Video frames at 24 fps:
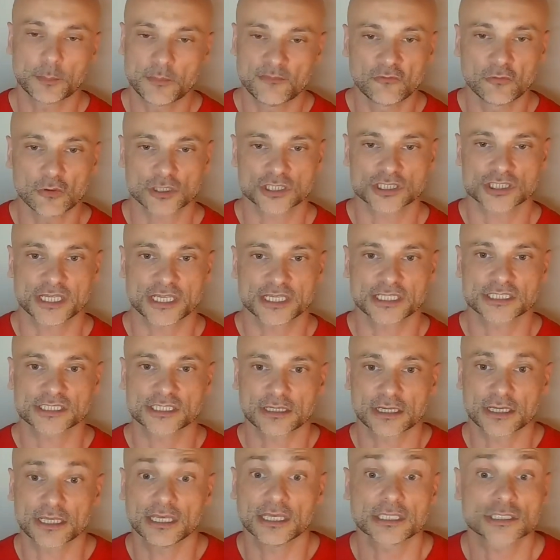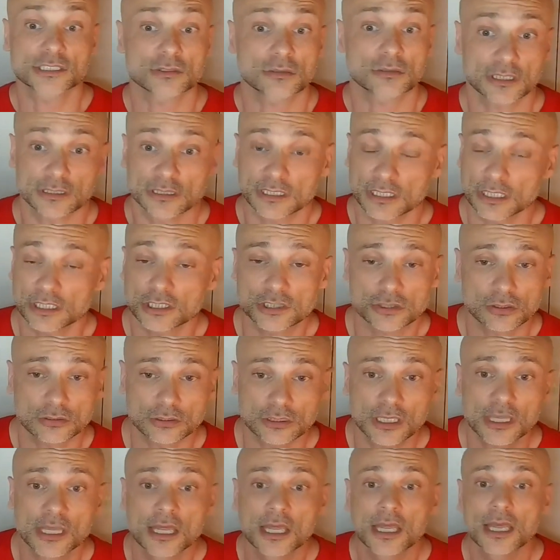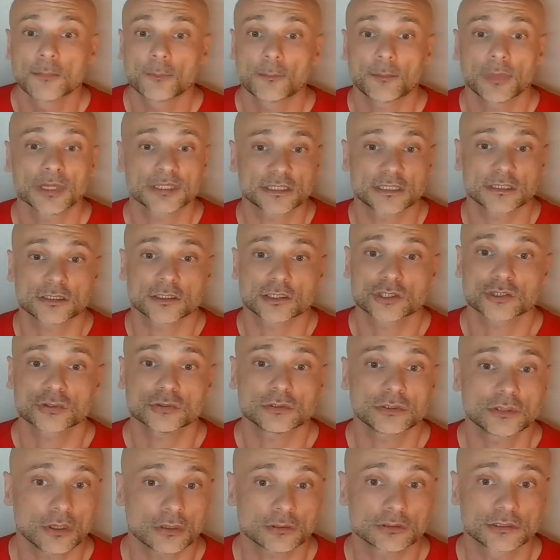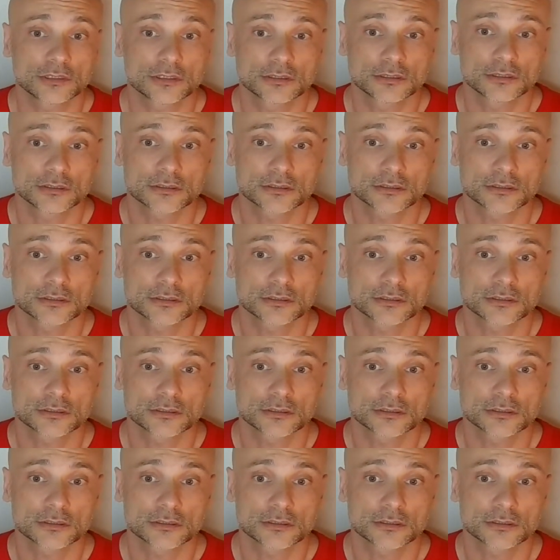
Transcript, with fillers: for sex, race, orientation, but should not.